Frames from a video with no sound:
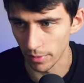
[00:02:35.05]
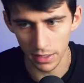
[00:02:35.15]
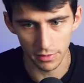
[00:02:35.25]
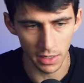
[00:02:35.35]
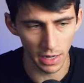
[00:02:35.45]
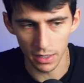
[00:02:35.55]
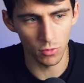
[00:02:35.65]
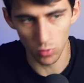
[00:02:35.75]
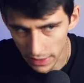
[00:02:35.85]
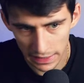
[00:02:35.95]
I don't even I don't
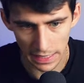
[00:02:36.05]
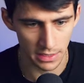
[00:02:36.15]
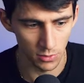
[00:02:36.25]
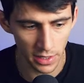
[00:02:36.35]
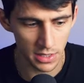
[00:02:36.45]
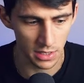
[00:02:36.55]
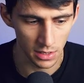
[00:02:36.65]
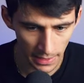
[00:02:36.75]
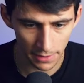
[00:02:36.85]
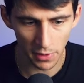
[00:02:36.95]
even recognize it. What is it?
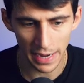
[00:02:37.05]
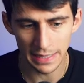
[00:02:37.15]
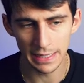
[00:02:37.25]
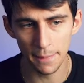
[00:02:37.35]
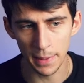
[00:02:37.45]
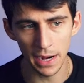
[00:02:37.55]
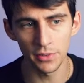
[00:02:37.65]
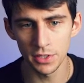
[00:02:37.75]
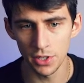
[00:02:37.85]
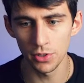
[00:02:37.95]
Like if we had to compare
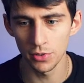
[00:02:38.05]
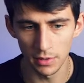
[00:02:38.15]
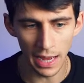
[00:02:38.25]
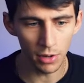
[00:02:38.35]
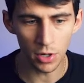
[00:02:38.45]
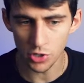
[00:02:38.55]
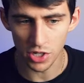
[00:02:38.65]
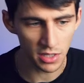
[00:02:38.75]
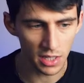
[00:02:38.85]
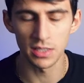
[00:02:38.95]
the two, now Notion
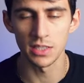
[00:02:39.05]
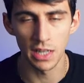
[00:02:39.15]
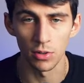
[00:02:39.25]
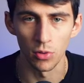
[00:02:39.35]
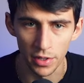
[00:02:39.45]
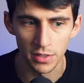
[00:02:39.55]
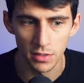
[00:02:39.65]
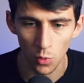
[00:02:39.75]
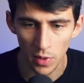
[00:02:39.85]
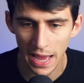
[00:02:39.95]
is on
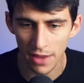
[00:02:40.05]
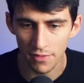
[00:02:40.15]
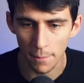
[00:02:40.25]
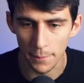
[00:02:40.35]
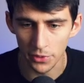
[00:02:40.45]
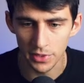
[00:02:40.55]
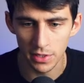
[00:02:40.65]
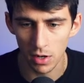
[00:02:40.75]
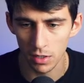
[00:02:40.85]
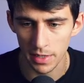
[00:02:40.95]
steroids. We have built-in
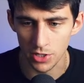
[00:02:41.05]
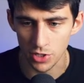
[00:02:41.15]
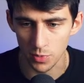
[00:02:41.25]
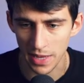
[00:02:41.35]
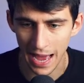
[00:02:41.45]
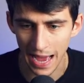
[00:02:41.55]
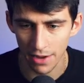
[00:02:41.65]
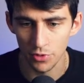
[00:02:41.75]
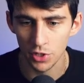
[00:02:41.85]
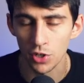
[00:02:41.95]
automations. We
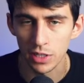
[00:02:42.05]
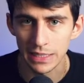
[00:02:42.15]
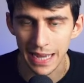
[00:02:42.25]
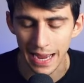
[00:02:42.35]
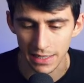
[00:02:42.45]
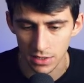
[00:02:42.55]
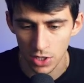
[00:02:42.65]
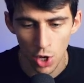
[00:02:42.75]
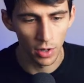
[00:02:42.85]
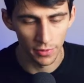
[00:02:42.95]
have recurring tasks.
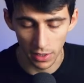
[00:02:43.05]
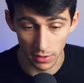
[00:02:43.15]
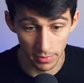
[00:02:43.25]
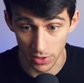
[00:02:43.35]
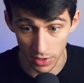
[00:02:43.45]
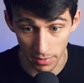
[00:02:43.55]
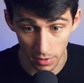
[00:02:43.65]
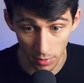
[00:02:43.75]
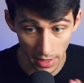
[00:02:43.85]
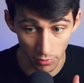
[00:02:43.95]
I forgot to mention that by the
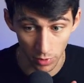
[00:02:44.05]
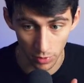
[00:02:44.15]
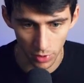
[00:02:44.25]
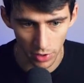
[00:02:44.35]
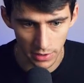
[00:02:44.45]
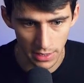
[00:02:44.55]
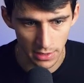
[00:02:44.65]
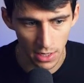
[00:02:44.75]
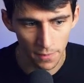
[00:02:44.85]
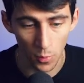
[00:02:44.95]
way. We have a real recurring task
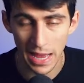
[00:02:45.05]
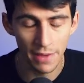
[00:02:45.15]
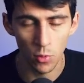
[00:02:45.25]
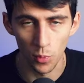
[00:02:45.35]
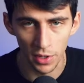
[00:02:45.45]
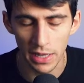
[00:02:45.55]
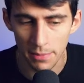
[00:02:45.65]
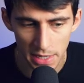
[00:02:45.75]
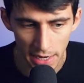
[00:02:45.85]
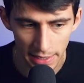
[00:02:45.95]
now. We have a real
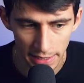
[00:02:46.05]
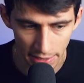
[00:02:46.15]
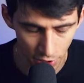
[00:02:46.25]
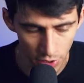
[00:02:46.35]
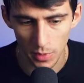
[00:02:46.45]
API connection.